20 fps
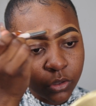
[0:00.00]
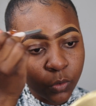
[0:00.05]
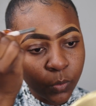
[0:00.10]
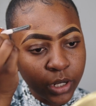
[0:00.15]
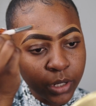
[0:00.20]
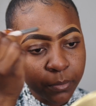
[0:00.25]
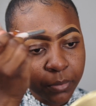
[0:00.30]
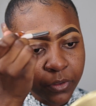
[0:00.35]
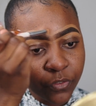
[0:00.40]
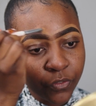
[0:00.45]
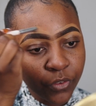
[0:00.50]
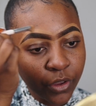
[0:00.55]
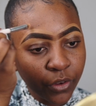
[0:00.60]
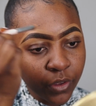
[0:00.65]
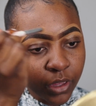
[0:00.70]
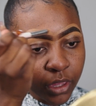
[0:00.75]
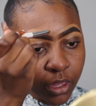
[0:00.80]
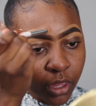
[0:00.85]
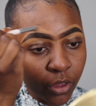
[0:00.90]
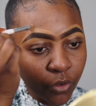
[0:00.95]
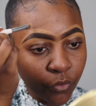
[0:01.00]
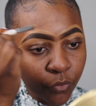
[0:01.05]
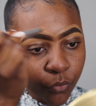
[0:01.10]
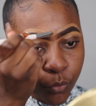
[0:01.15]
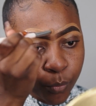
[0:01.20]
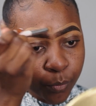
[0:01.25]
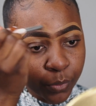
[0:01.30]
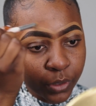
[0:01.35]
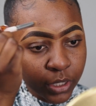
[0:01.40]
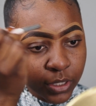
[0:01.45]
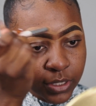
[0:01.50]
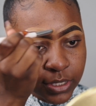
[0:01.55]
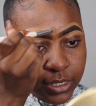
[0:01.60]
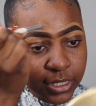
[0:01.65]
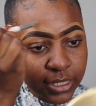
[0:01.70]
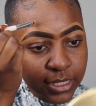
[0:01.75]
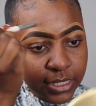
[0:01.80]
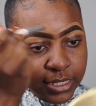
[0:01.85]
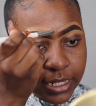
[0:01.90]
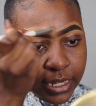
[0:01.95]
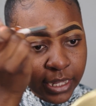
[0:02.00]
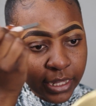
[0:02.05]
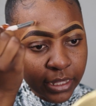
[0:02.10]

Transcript: You want to be very careful because this is